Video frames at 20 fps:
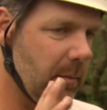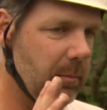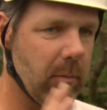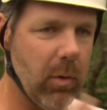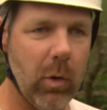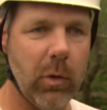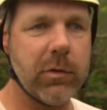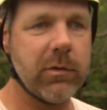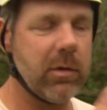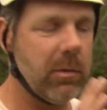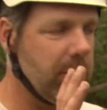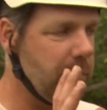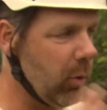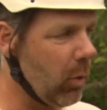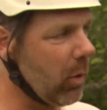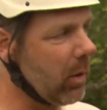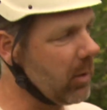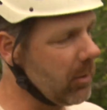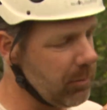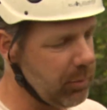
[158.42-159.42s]
The most
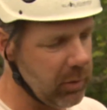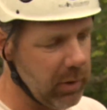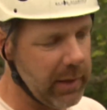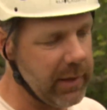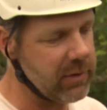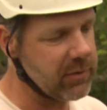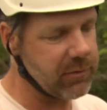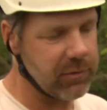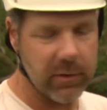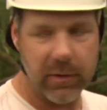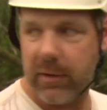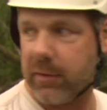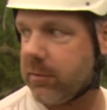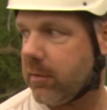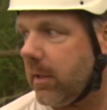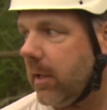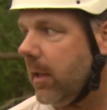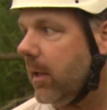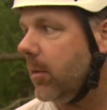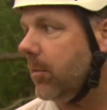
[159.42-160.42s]
important place for this
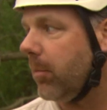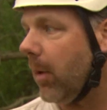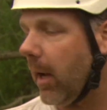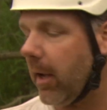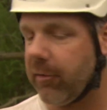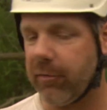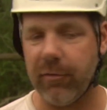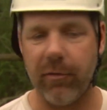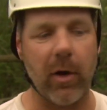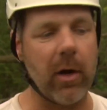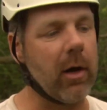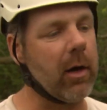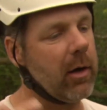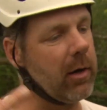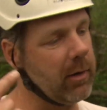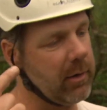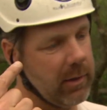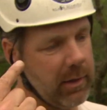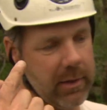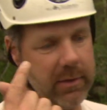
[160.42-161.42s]
kid by far
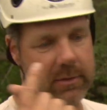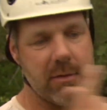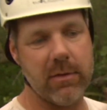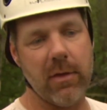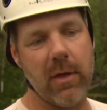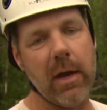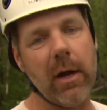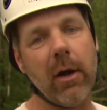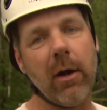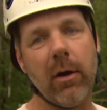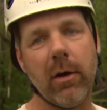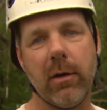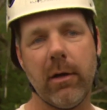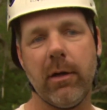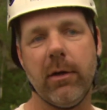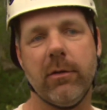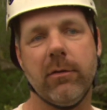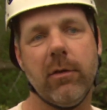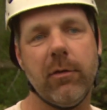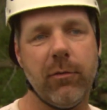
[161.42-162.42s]
is there.
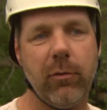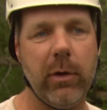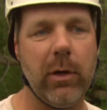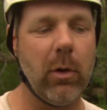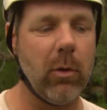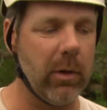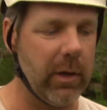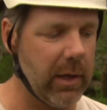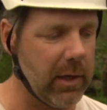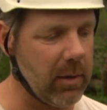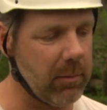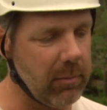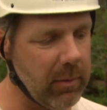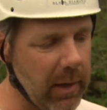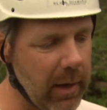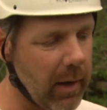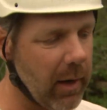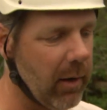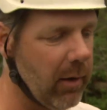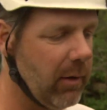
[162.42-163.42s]
Because if we don't get him
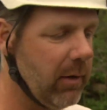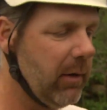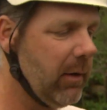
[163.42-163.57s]
there,